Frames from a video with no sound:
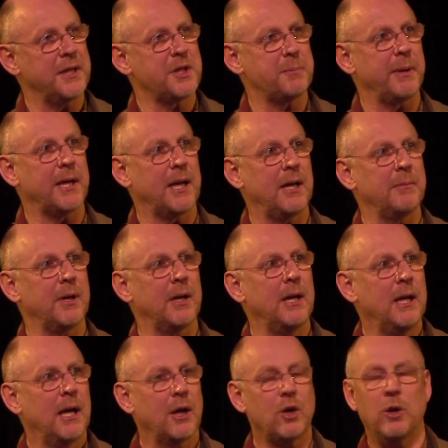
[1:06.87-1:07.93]
has become
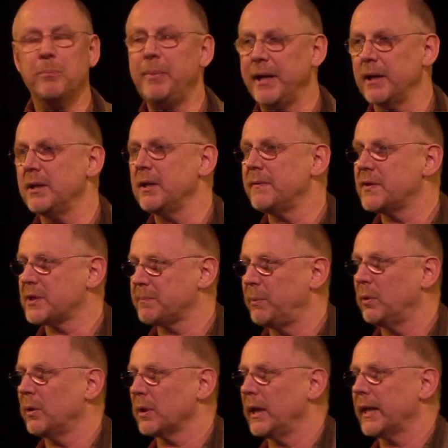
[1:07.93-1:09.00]
a competitive
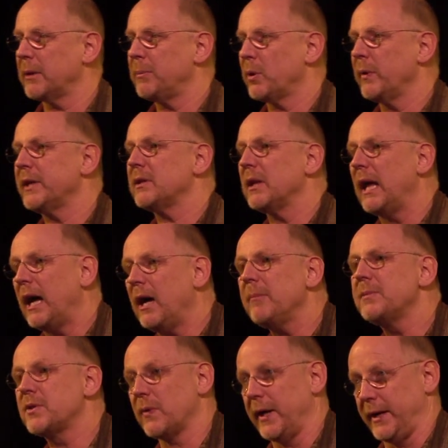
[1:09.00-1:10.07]
sport, like a parental
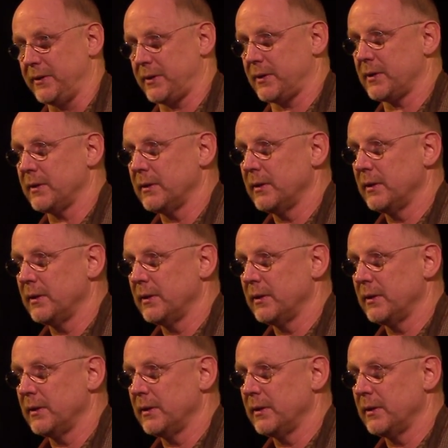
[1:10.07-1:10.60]
arms race.